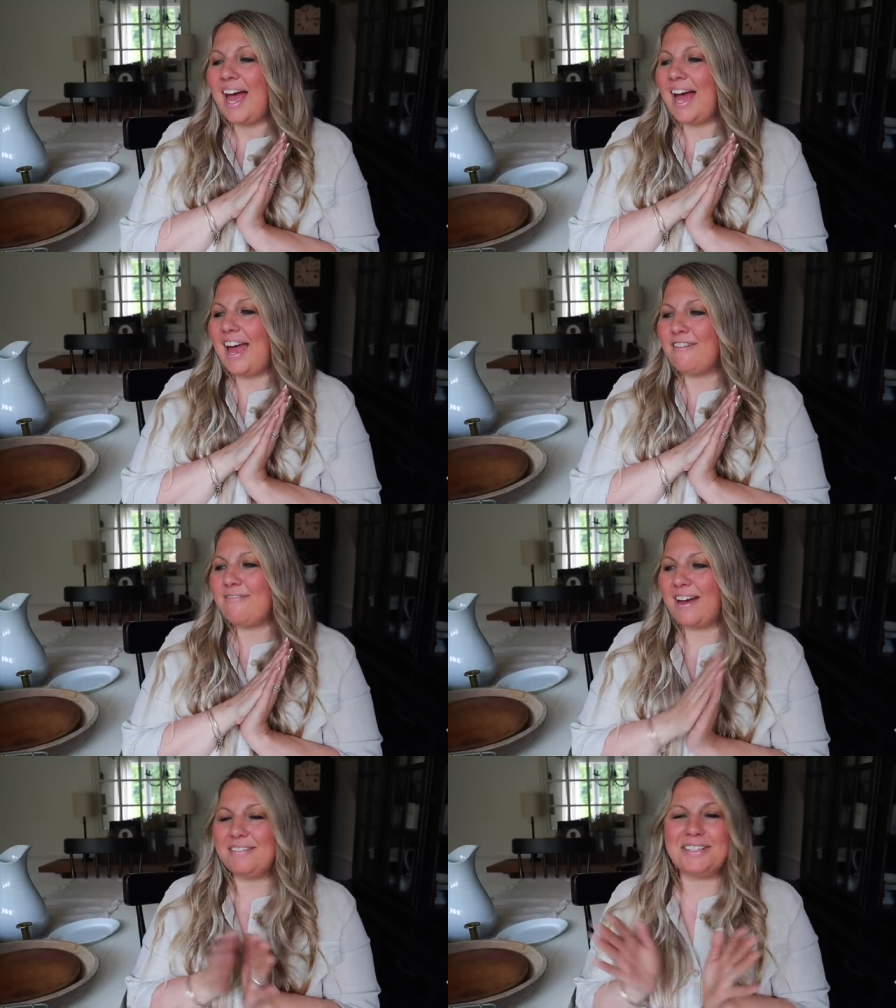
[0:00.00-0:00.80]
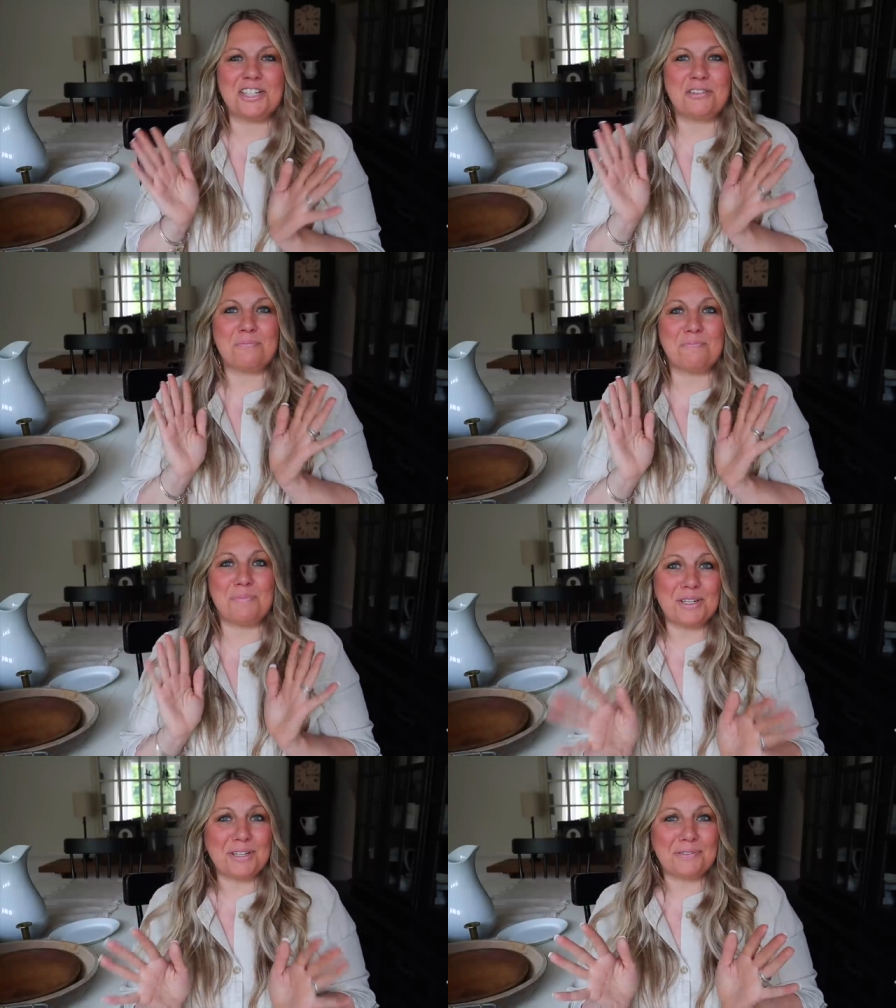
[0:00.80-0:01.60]
I have found such
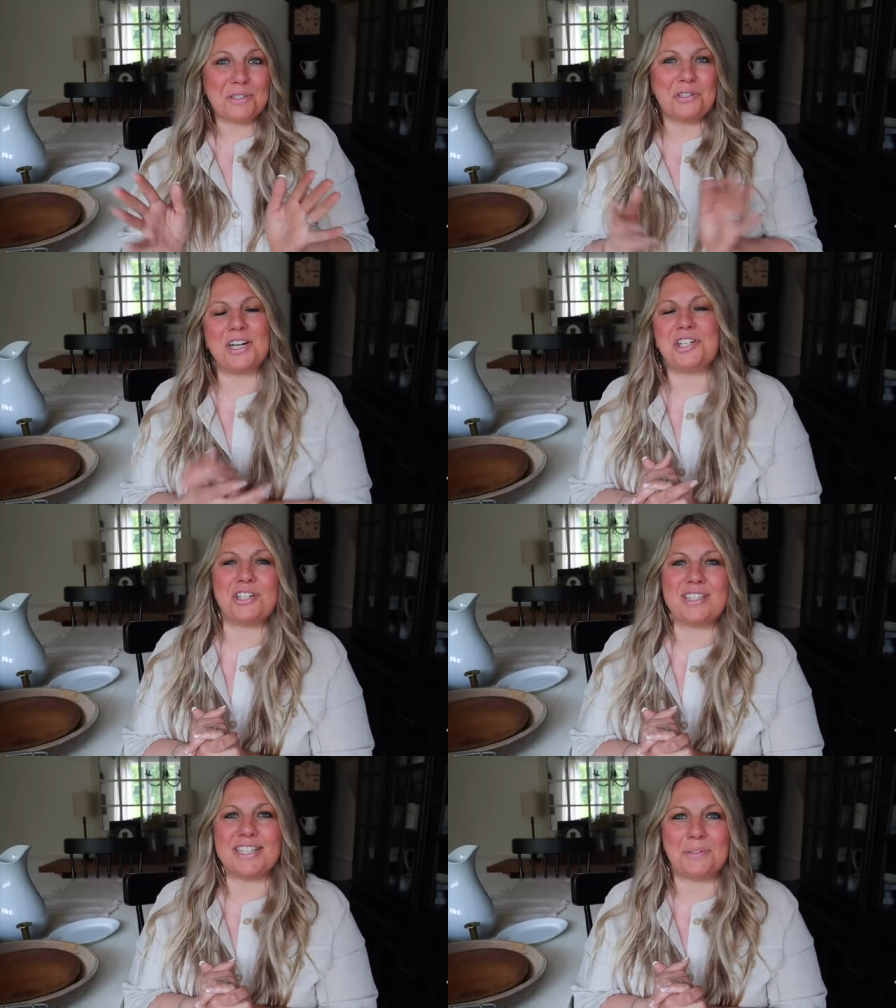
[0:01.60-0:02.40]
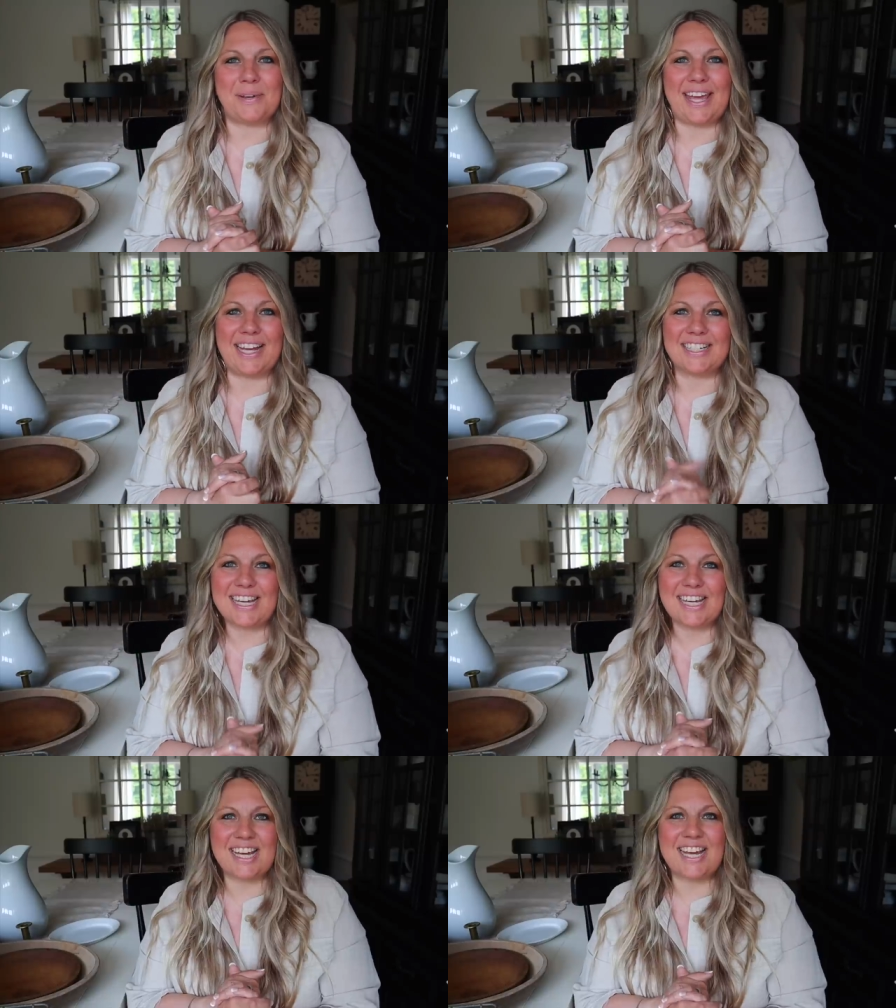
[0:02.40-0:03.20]
beautiful treasures this week
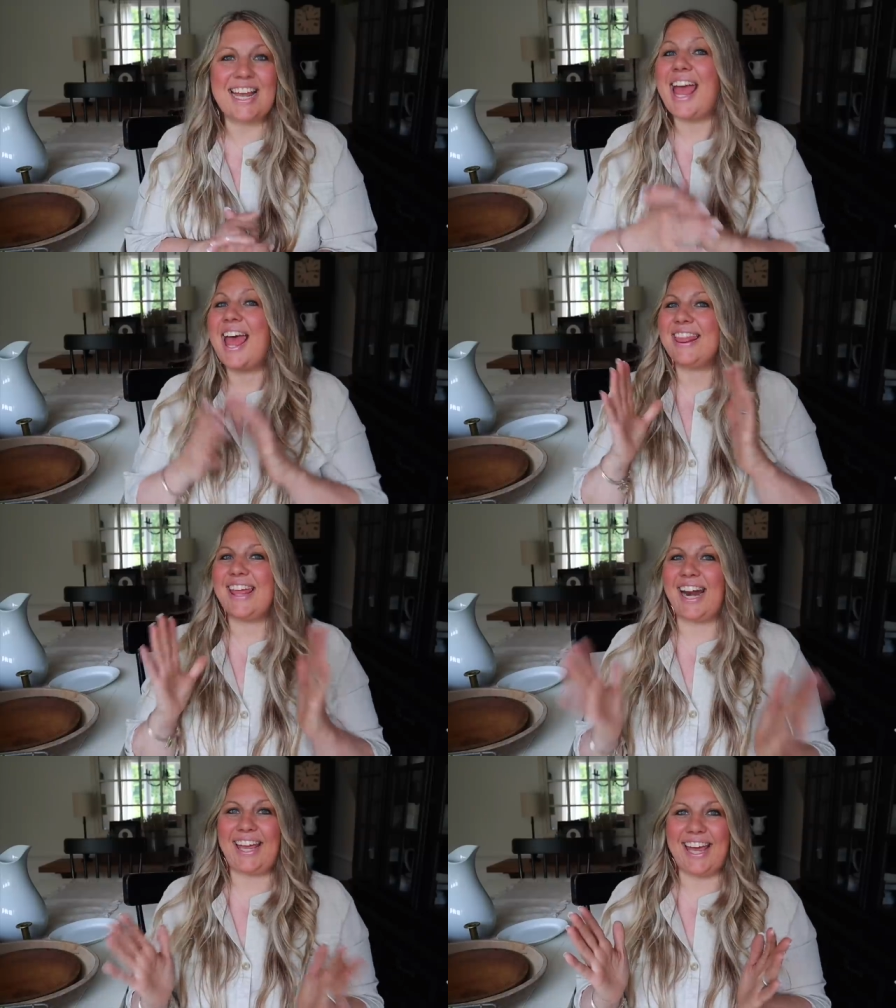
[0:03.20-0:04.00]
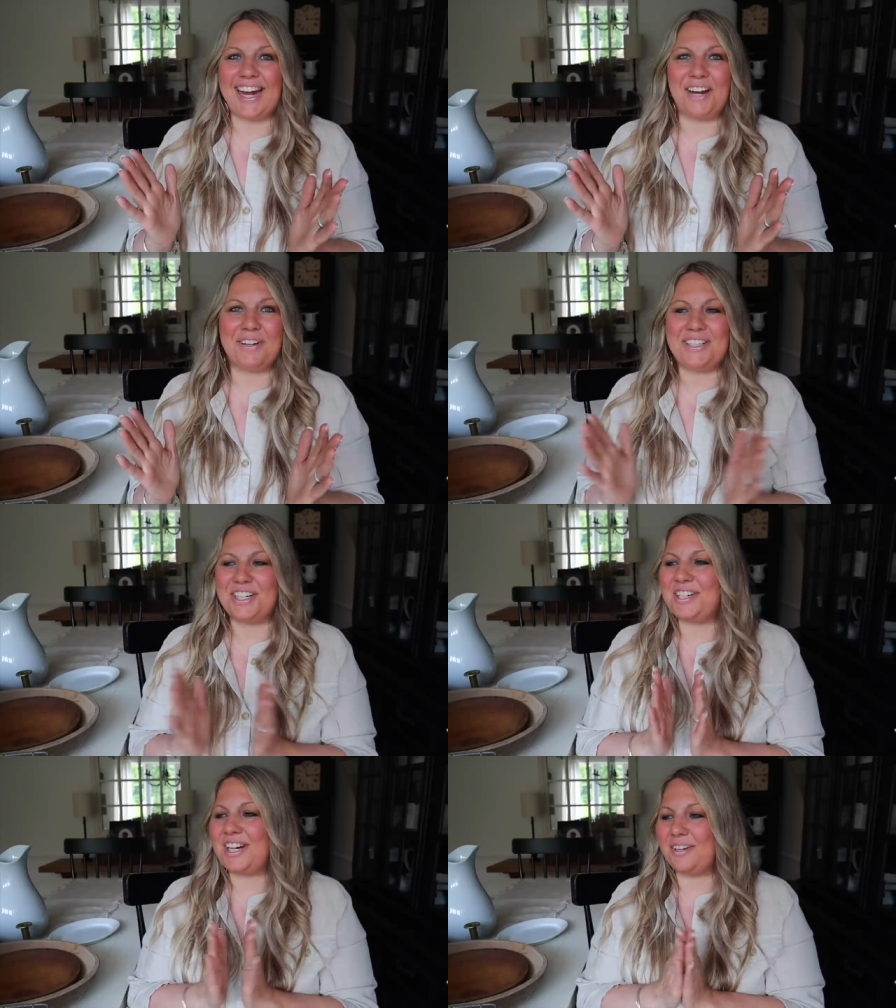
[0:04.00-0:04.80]
antiquing that I cannot wait to
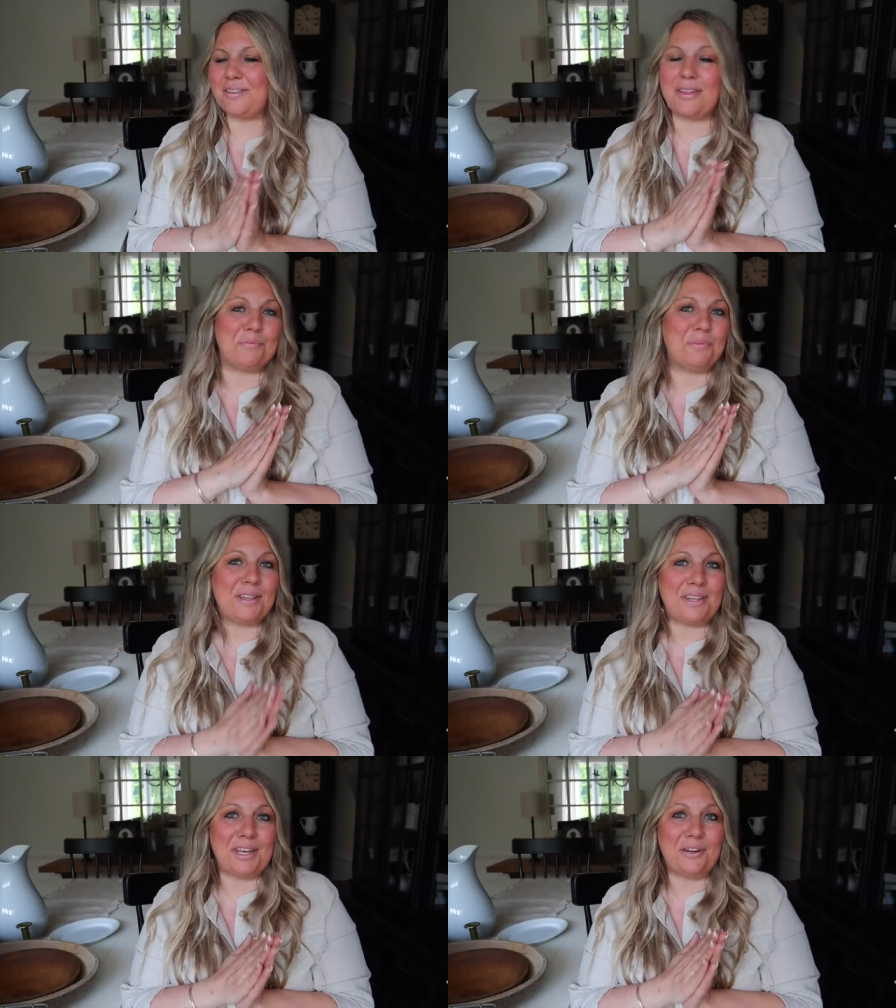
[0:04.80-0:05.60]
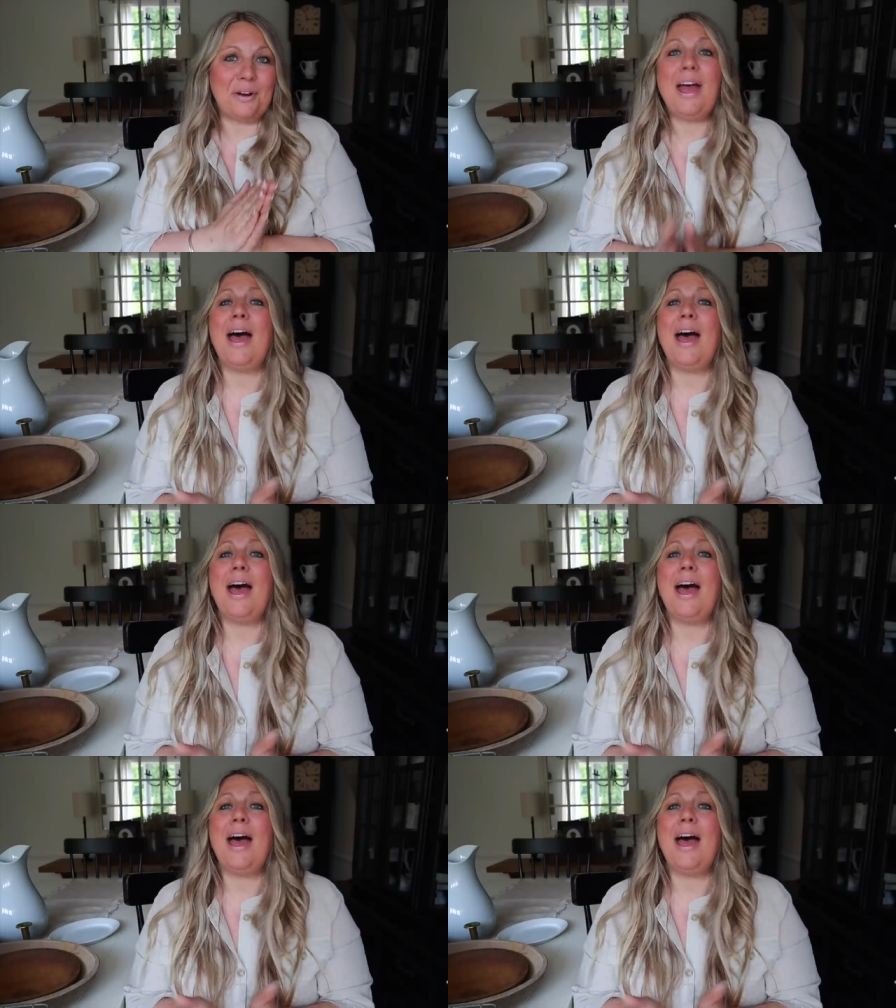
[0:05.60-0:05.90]
share them with you.